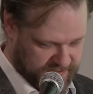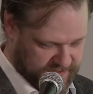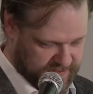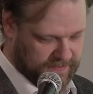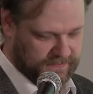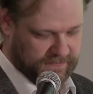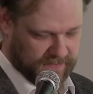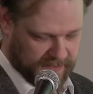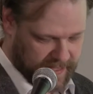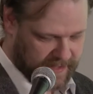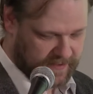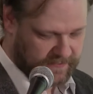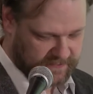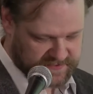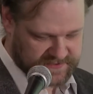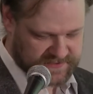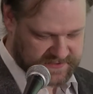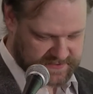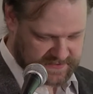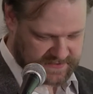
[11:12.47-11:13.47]
I think
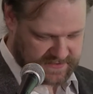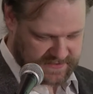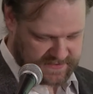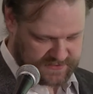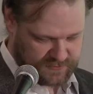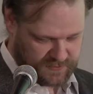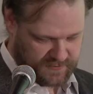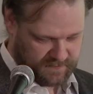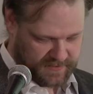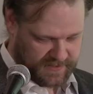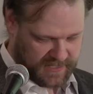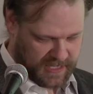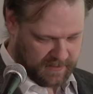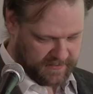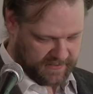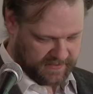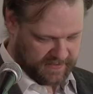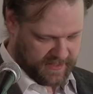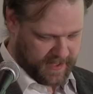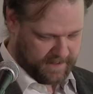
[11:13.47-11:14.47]
live is, is sort of
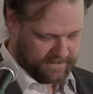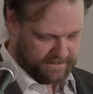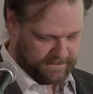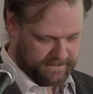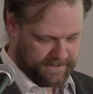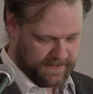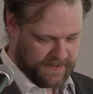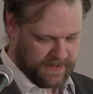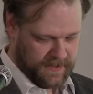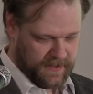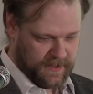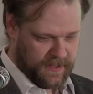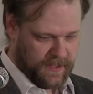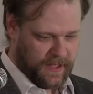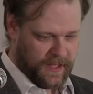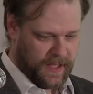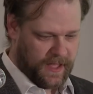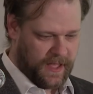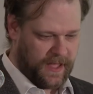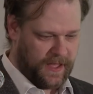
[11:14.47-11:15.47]
becoming that.
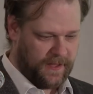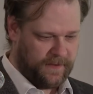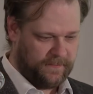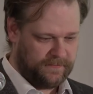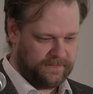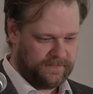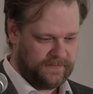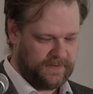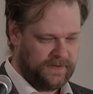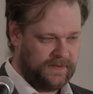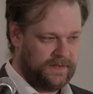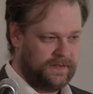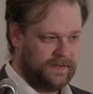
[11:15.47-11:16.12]
Um,